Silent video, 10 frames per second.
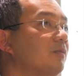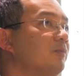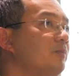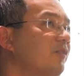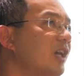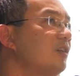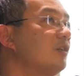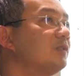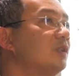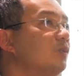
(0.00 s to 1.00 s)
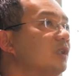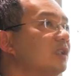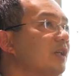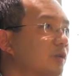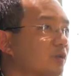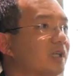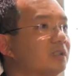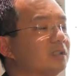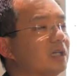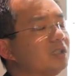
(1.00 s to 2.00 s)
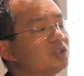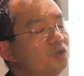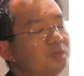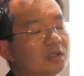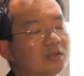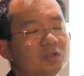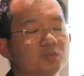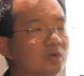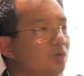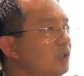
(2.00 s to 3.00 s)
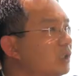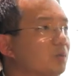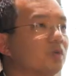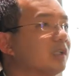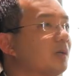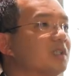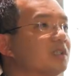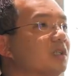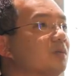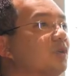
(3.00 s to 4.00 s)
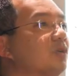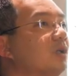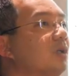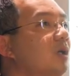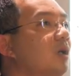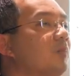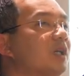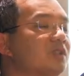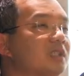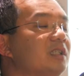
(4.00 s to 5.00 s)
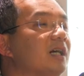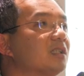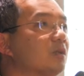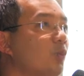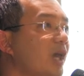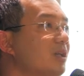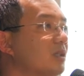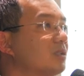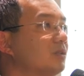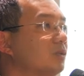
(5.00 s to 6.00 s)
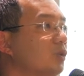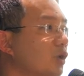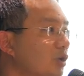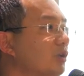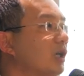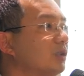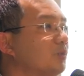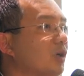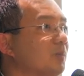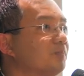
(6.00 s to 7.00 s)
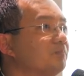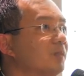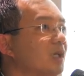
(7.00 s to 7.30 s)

Very often we take for granted and assume that costs will only keep going up in Singapore. But you see, there are ways to go around the problem.